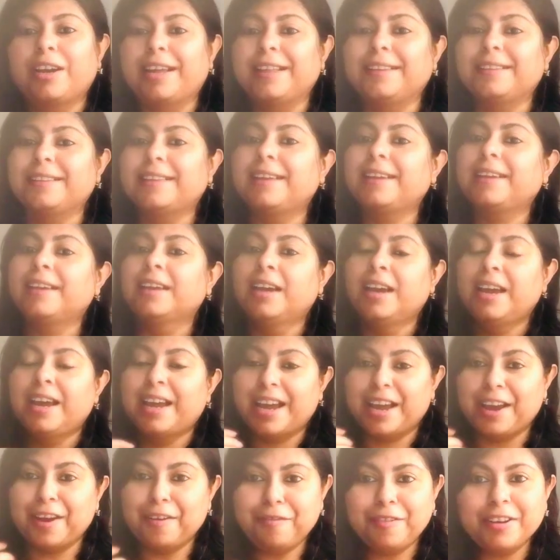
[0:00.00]
And then
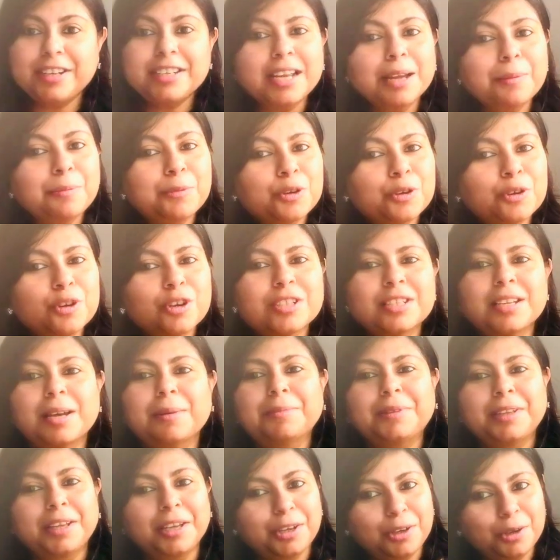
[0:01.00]
every time you cook
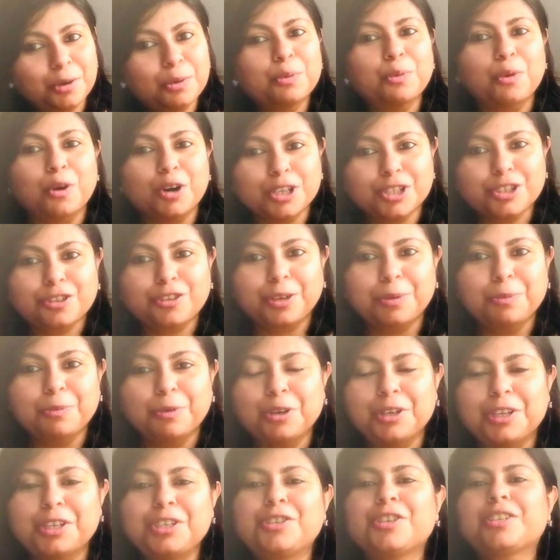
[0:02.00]
something, you wash 3 more
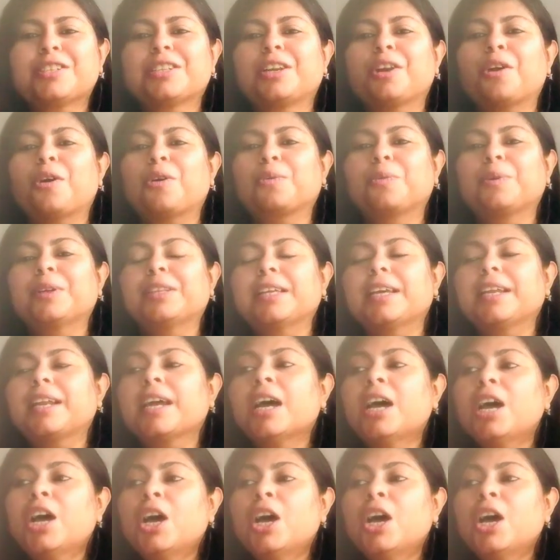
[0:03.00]
dishes along with it.